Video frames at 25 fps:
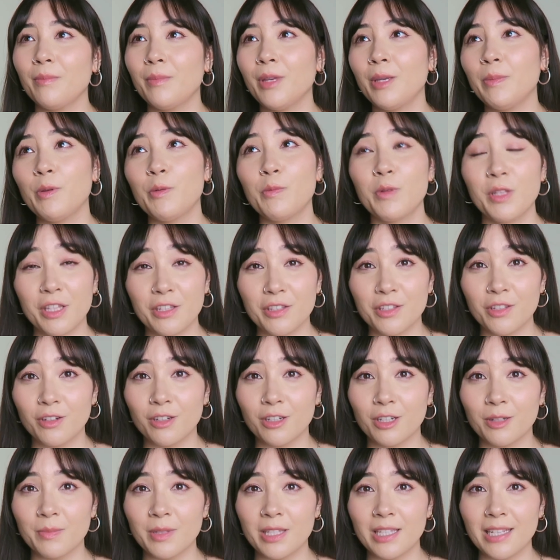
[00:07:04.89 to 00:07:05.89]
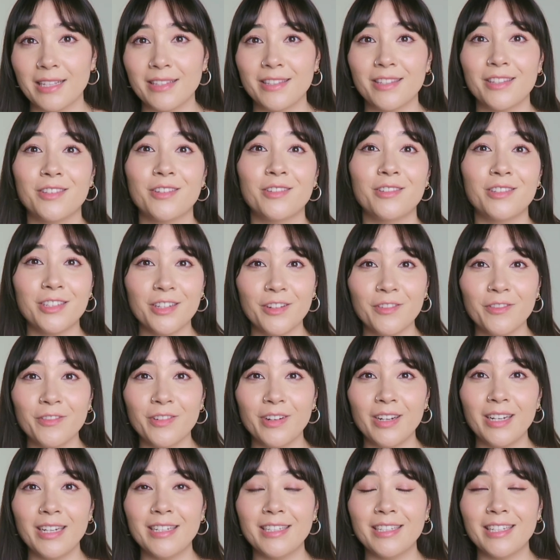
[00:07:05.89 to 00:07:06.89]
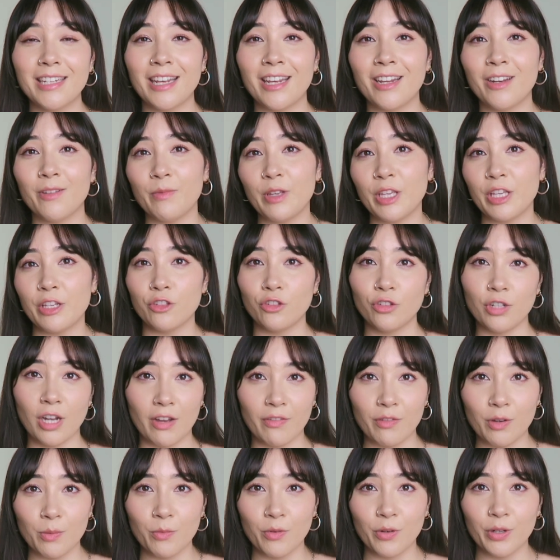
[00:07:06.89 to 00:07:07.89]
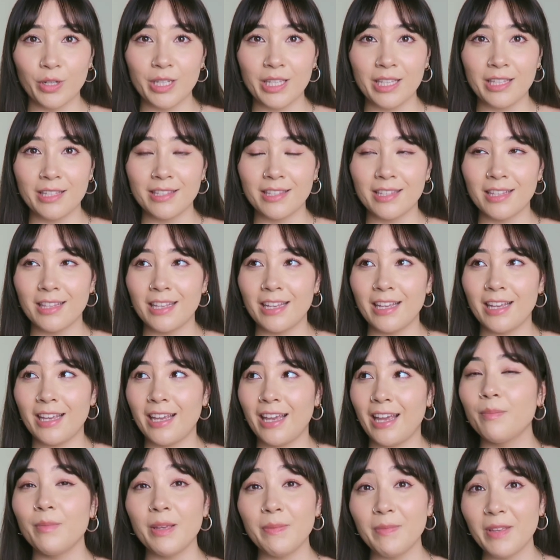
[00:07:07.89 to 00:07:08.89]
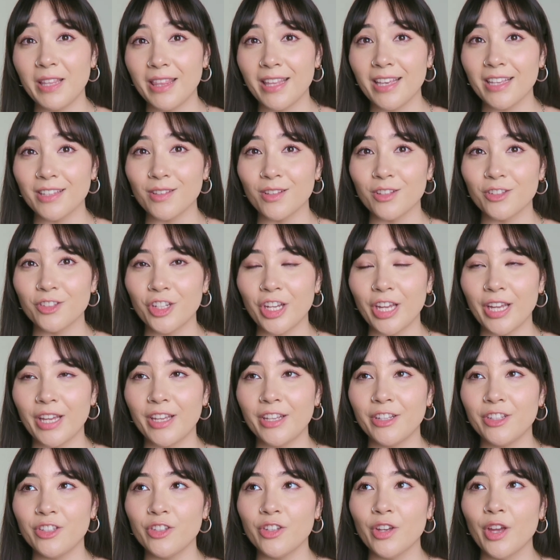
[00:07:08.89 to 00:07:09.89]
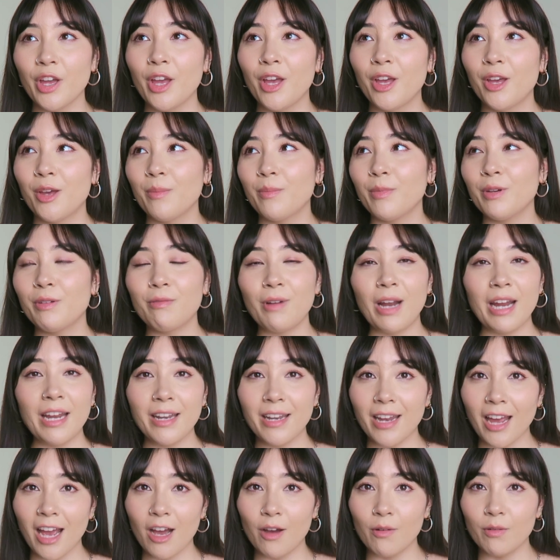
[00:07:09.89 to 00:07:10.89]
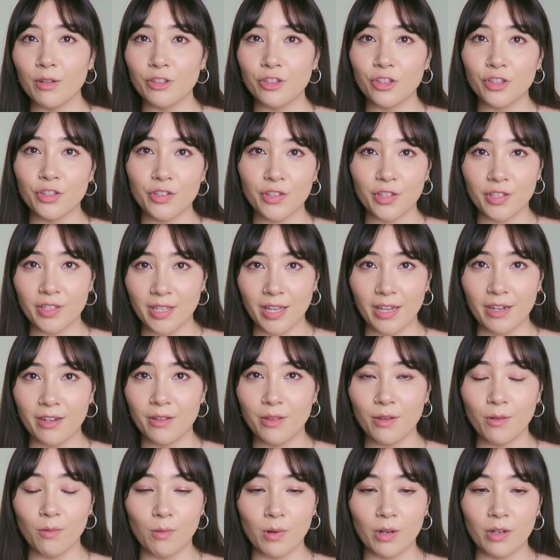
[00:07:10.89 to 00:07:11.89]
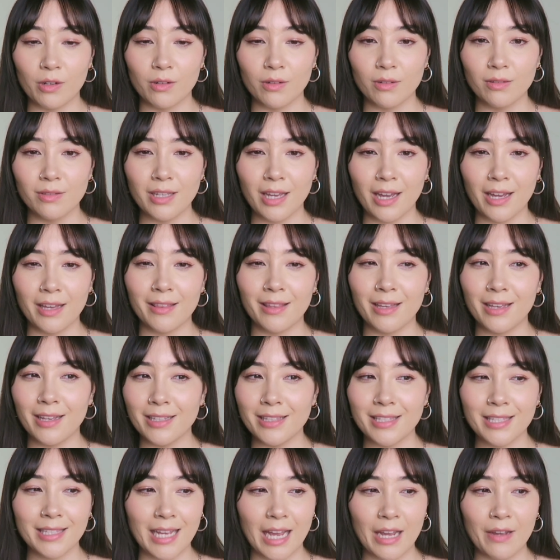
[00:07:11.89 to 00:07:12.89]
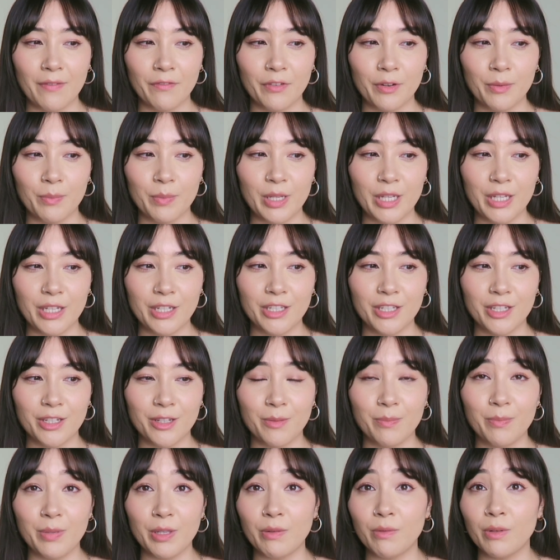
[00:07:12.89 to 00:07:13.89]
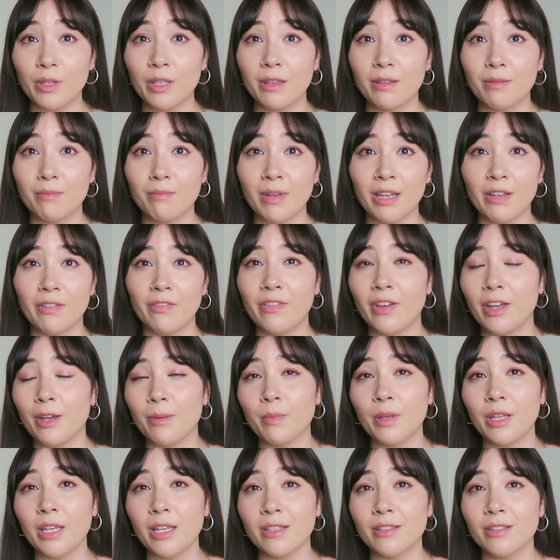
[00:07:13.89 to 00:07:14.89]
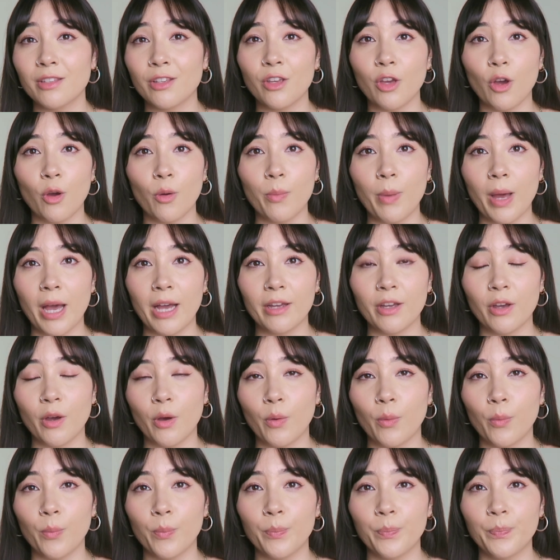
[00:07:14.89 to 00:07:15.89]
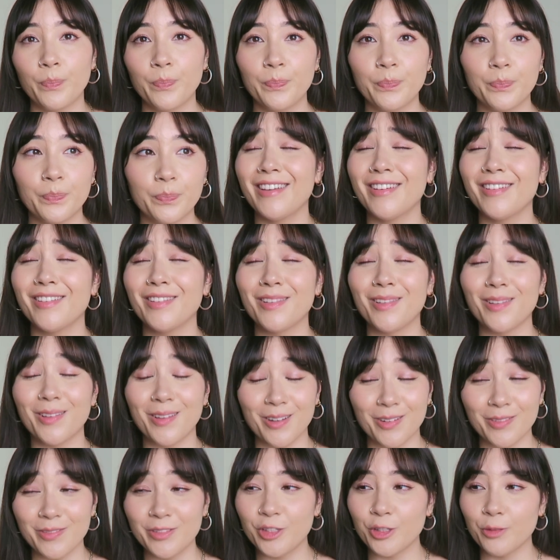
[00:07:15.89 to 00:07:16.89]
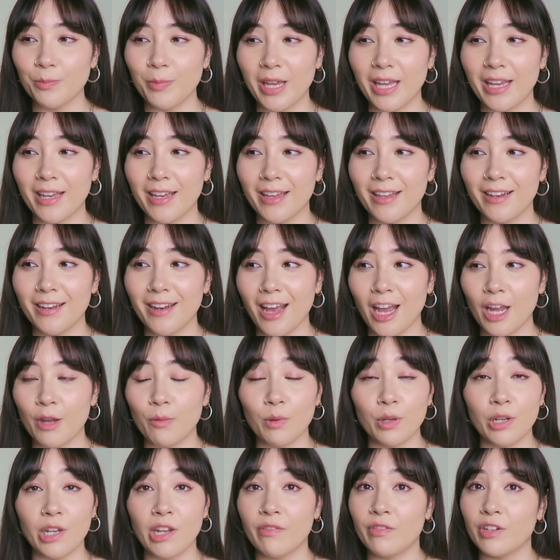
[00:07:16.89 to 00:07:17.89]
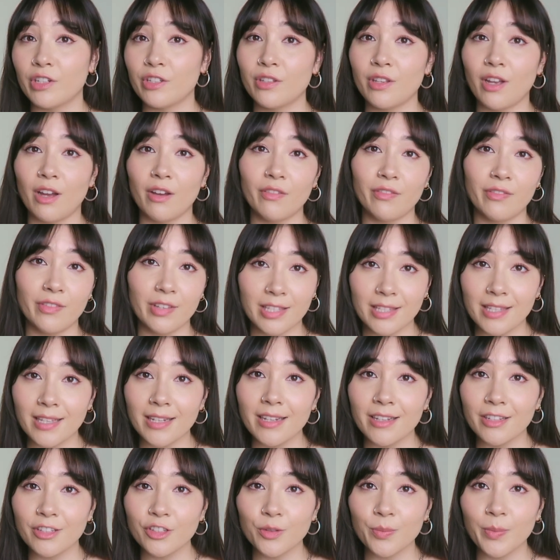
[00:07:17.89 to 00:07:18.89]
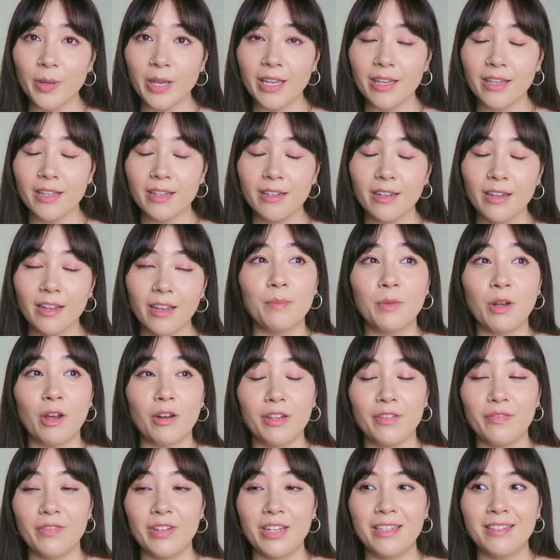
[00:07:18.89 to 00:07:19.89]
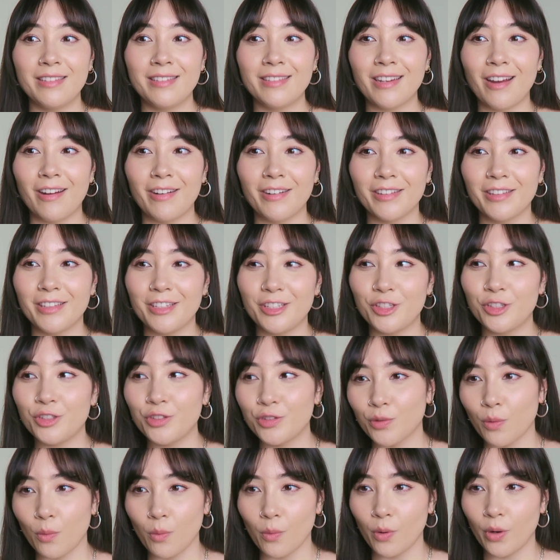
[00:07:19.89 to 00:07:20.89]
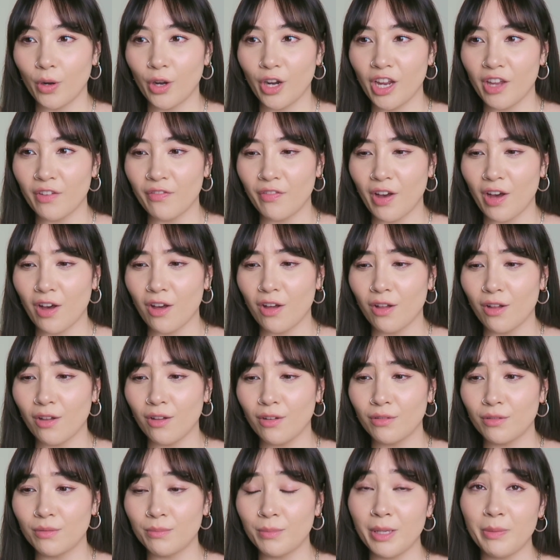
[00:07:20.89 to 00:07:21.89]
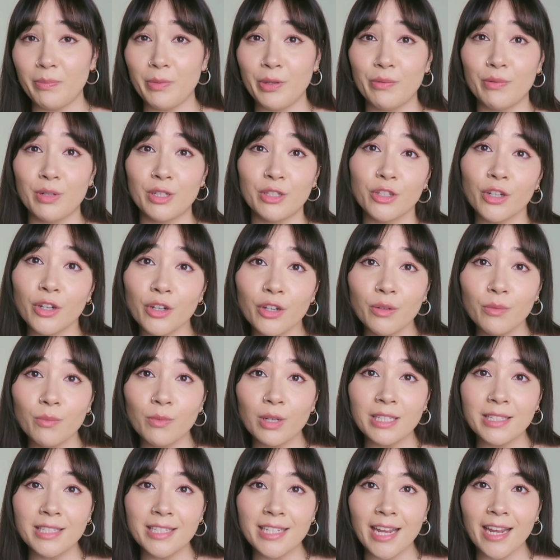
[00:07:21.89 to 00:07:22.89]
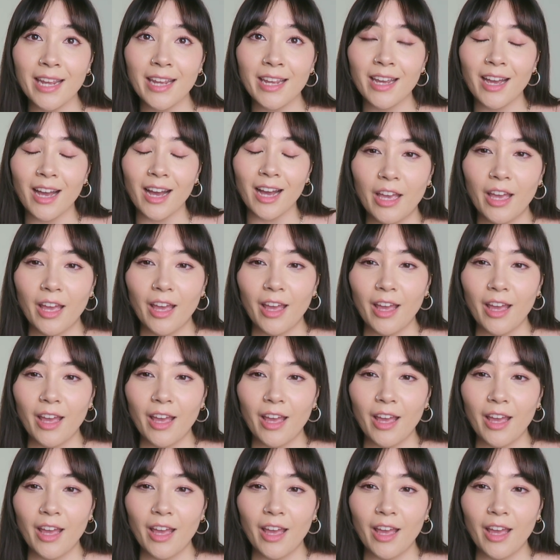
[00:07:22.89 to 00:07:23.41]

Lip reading: Maybe when the circumstances are different and we can travel more easily, maybe things will change. But right now, with just the state of the world, I think it's time for me to be with my family and to go back home. I love Japan. I will never stop visiting Japan. I'm not even entirely sure if I'll maybe return one day.